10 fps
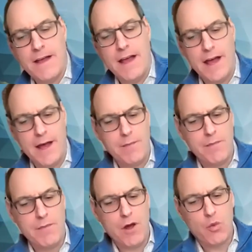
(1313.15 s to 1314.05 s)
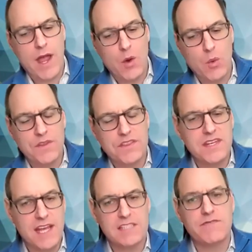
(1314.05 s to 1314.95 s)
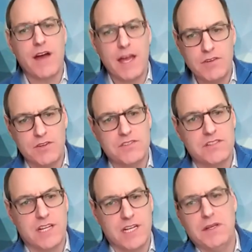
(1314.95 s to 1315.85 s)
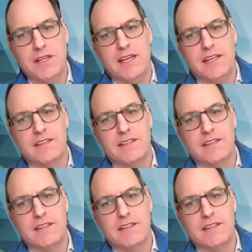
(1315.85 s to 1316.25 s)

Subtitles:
around what the next 5 years are going to be like.